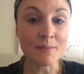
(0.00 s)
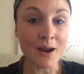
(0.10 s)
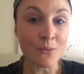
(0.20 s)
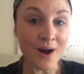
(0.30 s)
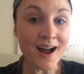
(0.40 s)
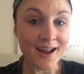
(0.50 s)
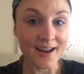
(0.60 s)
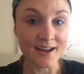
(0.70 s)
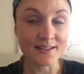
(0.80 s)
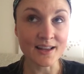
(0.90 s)
my why
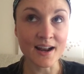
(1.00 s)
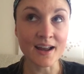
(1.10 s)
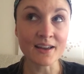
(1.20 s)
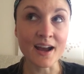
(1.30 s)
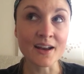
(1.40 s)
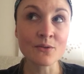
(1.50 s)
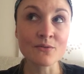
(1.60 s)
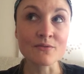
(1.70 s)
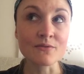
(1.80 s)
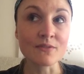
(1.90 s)
is that I
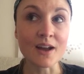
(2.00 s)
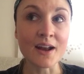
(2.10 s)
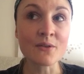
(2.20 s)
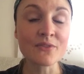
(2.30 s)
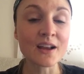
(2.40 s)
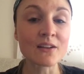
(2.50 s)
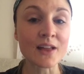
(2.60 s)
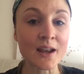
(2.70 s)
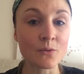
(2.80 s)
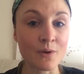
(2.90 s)
don't think a
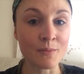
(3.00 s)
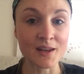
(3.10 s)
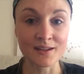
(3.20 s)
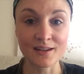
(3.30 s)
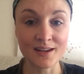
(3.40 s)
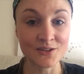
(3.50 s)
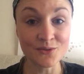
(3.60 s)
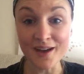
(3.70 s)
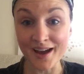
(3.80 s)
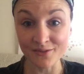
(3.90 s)
lot of women can do
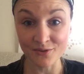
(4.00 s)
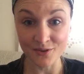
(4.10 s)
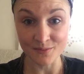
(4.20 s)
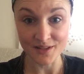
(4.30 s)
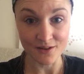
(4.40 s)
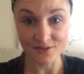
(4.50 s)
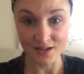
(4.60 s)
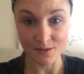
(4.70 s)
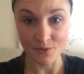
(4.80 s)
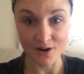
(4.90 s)
that for themselves
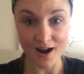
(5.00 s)
anymore.